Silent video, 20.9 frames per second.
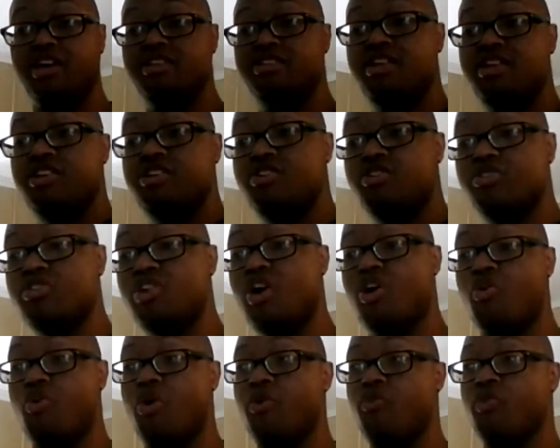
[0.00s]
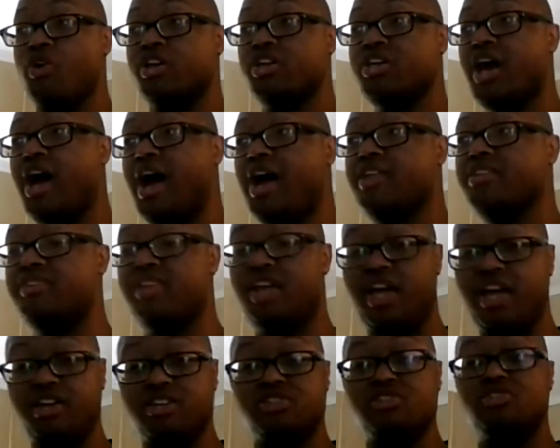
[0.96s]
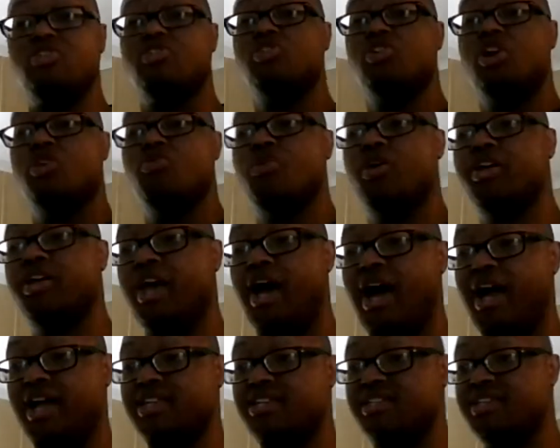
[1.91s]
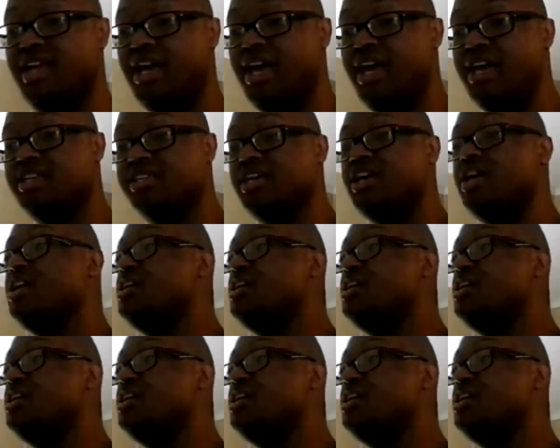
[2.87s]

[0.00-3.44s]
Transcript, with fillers: Then you'll know what God thinks, you'll know what God says,